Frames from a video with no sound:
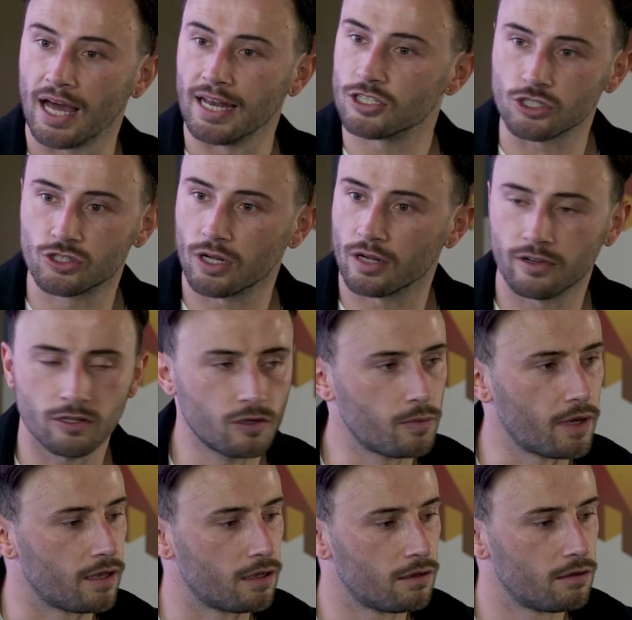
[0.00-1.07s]
And he just turned around and
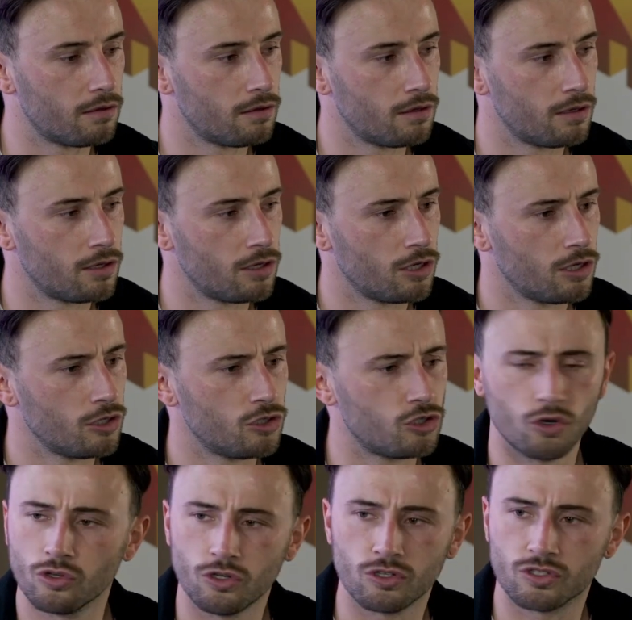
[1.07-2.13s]
went,
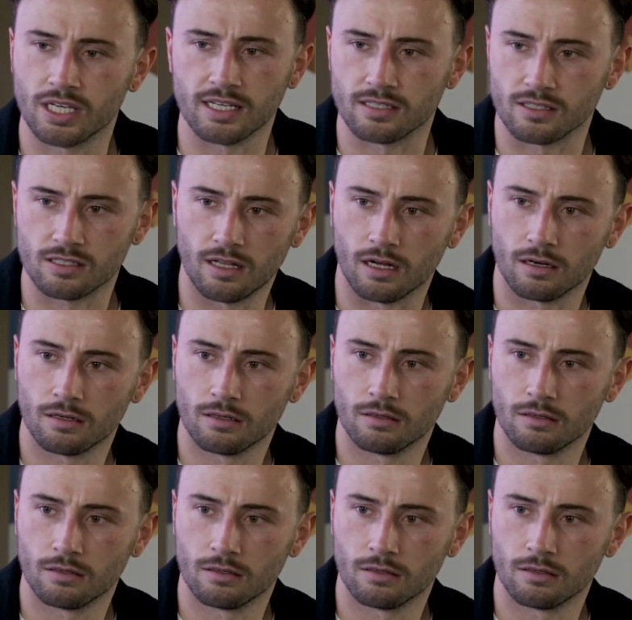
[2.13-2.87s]
don't use gay as a slur.